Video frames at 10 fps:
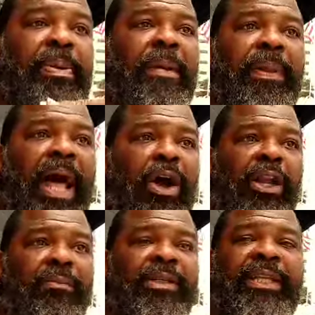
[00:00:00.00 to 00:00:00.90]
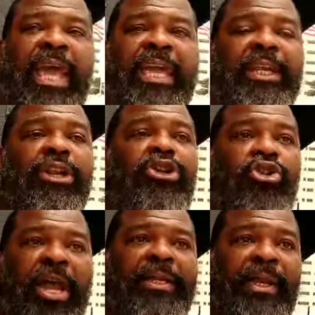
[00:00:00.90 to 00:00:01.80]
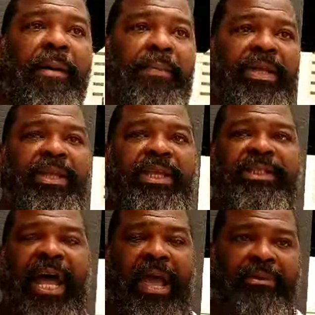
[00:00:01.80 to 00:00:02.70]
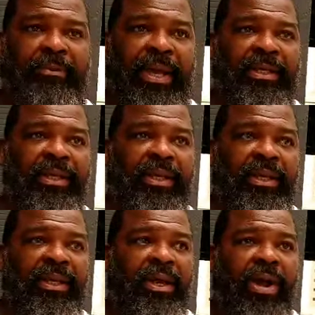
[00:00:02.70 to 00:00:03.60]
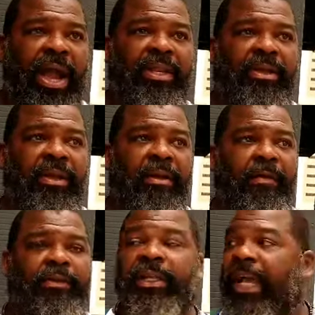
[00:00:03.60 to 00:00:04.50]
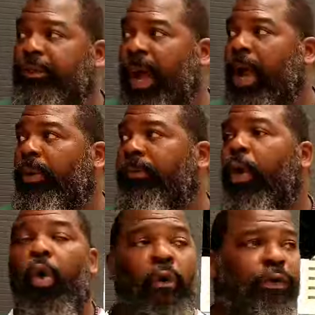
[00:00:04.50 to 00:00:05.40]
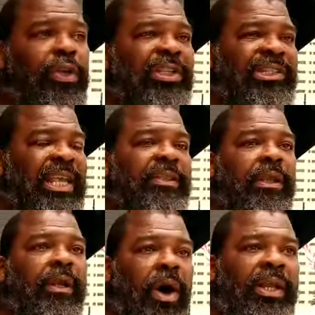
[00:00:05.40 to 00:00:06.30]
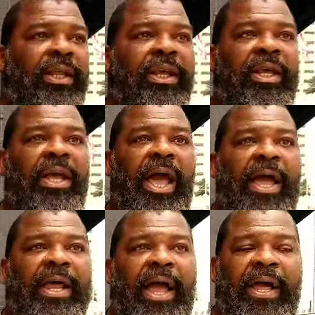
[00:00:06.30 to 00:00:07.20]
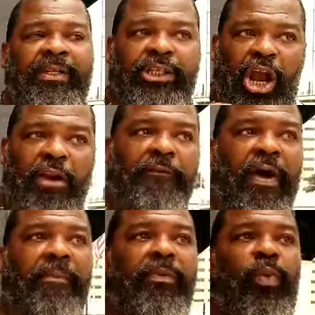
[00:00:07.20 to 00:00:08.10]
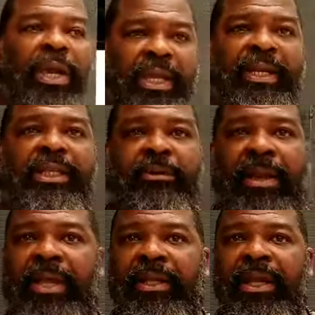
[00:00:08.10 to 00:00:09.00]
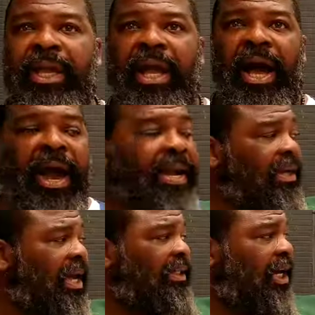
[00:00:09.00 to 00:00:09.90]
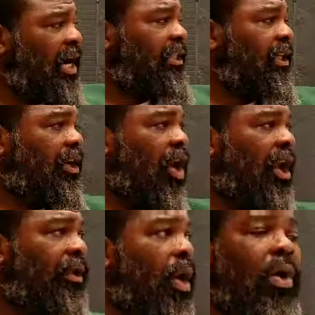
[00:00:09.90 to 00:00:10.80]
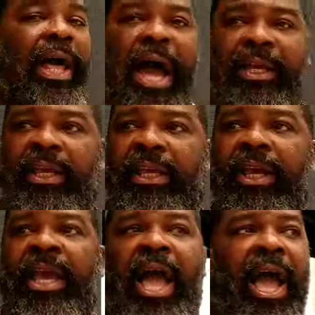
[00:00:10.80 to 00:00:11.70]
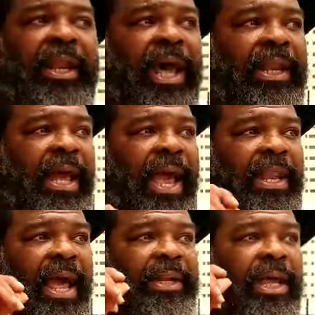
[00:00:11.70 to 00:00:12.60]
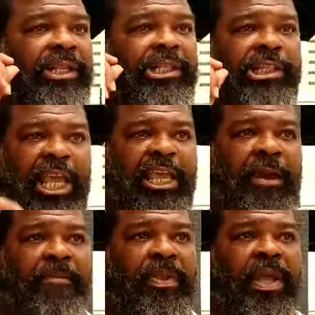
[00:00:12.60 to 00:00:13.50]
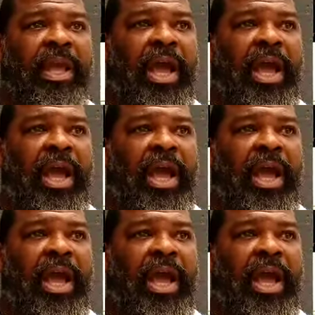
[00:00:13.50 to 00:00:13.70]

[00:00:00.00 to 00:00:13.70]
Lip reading: people are going to be taken in great number in these times, man, right? So that's why it would behoove you to seek the Lord and turn from wickedness, man, all right? And turn to the Lord wholeheartedly and seek him,